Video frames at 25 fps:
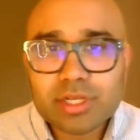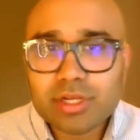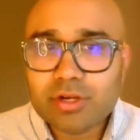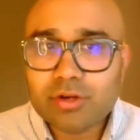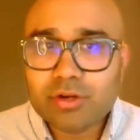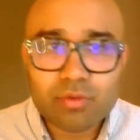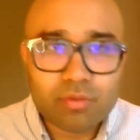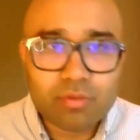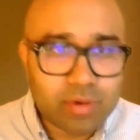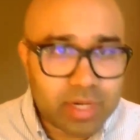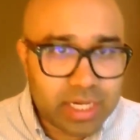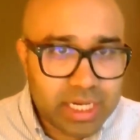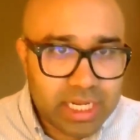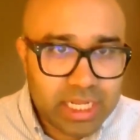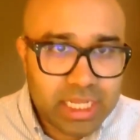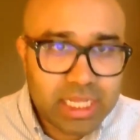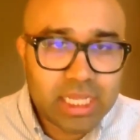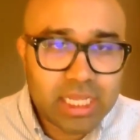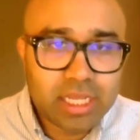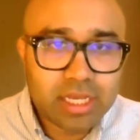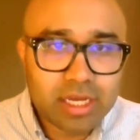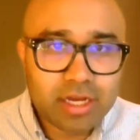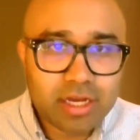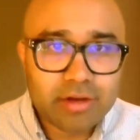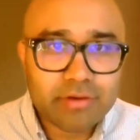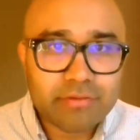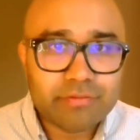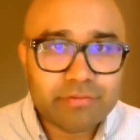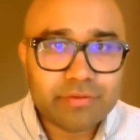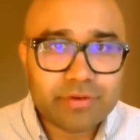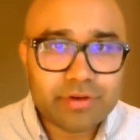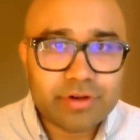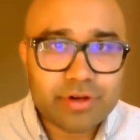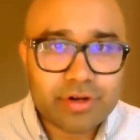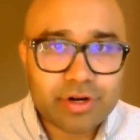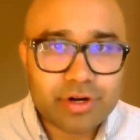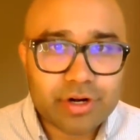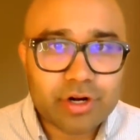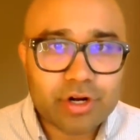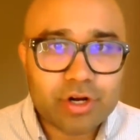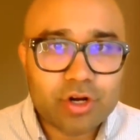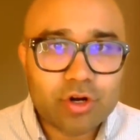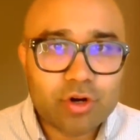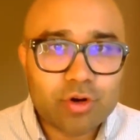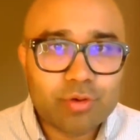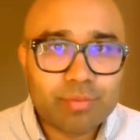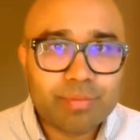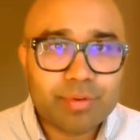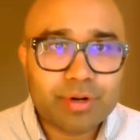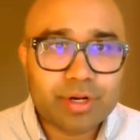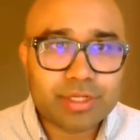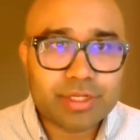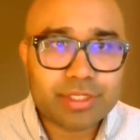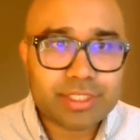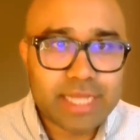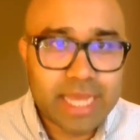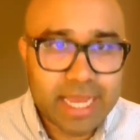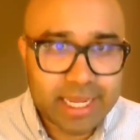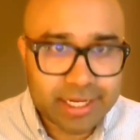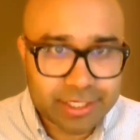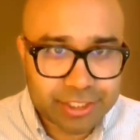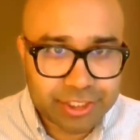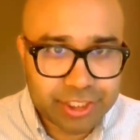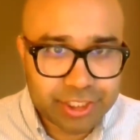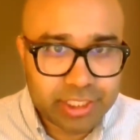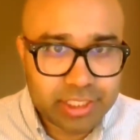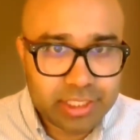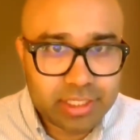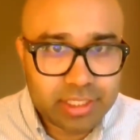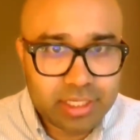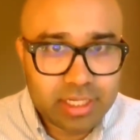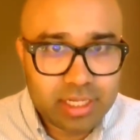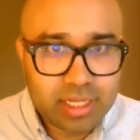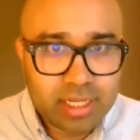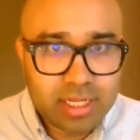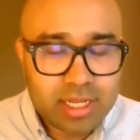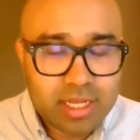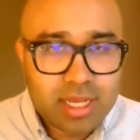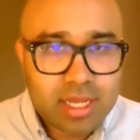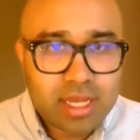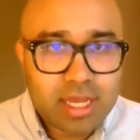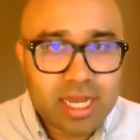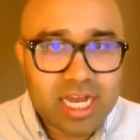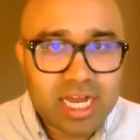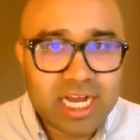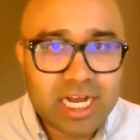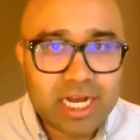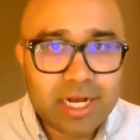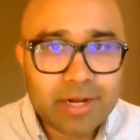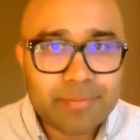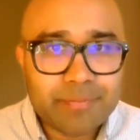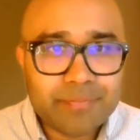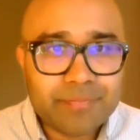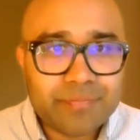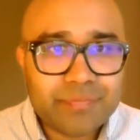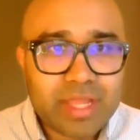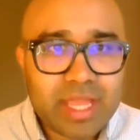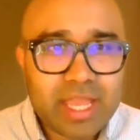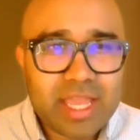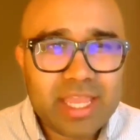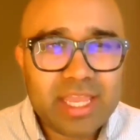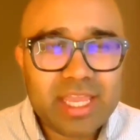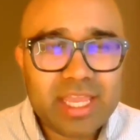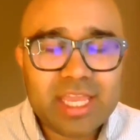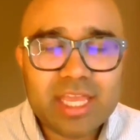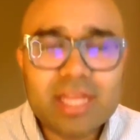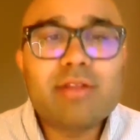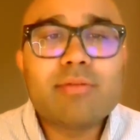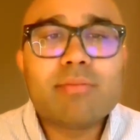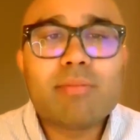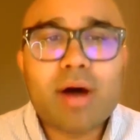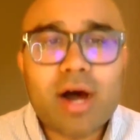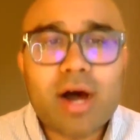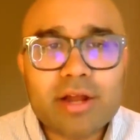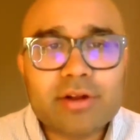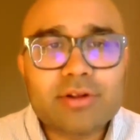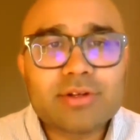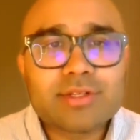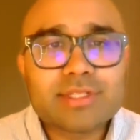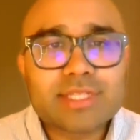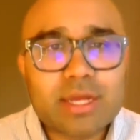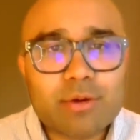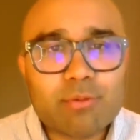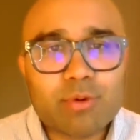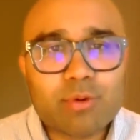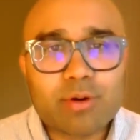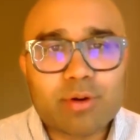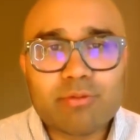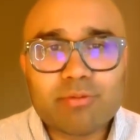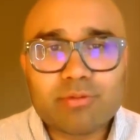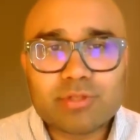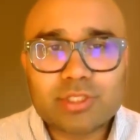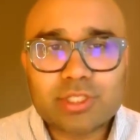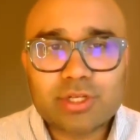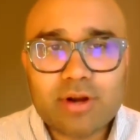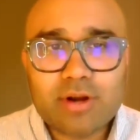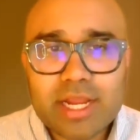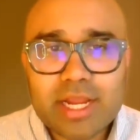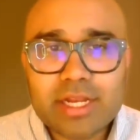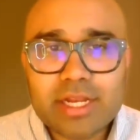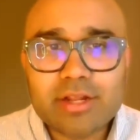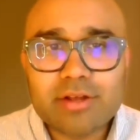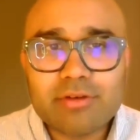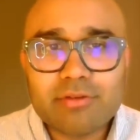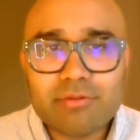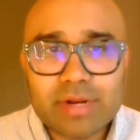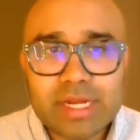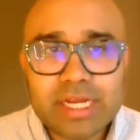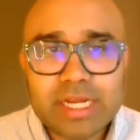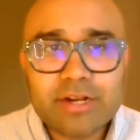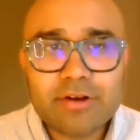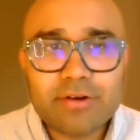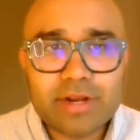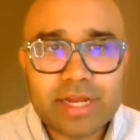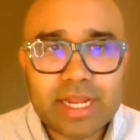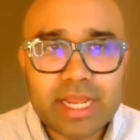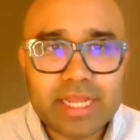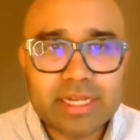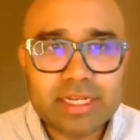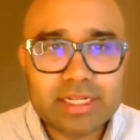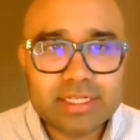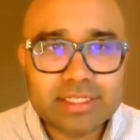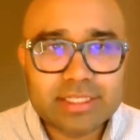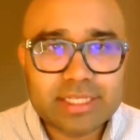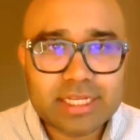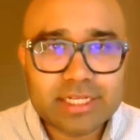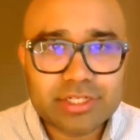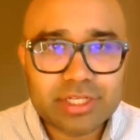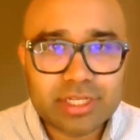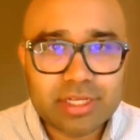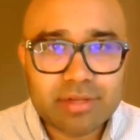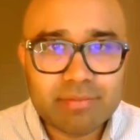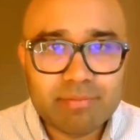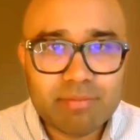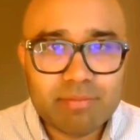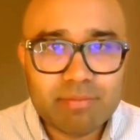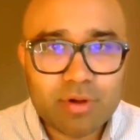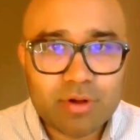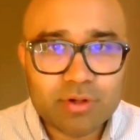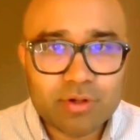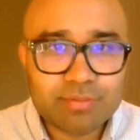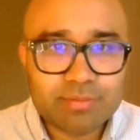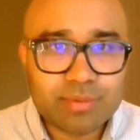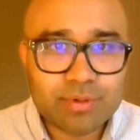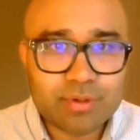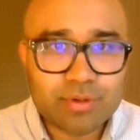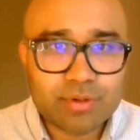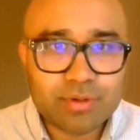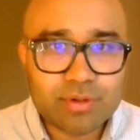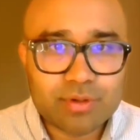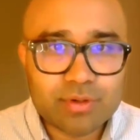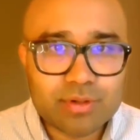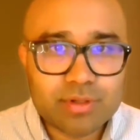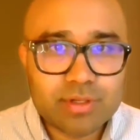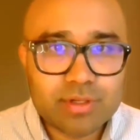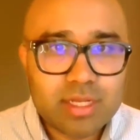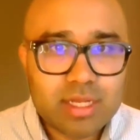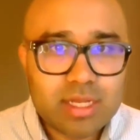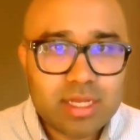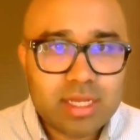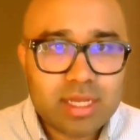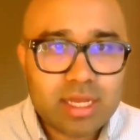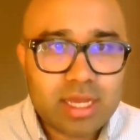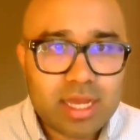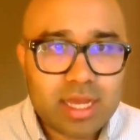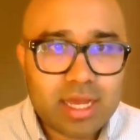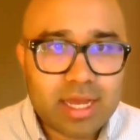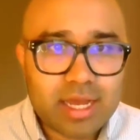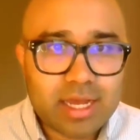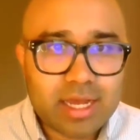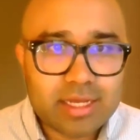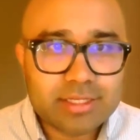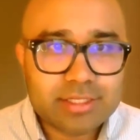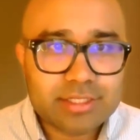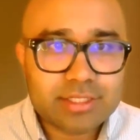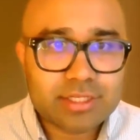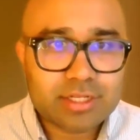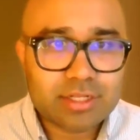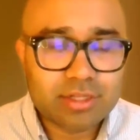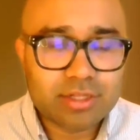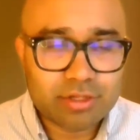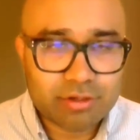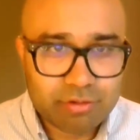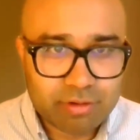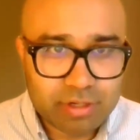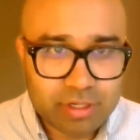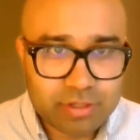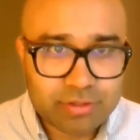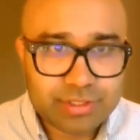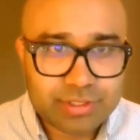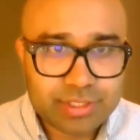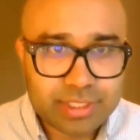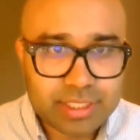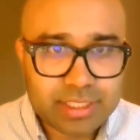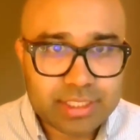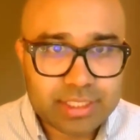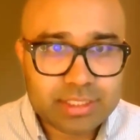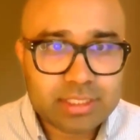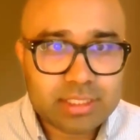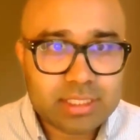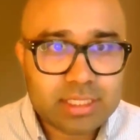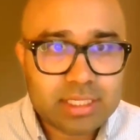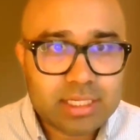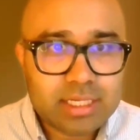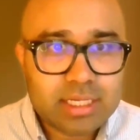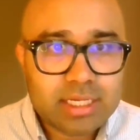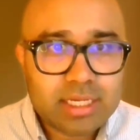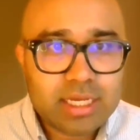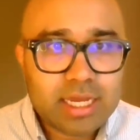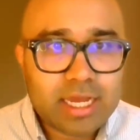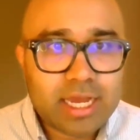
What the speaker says: degree of neuroprotection in models that were trying to recreate essentially multiple sclerosis.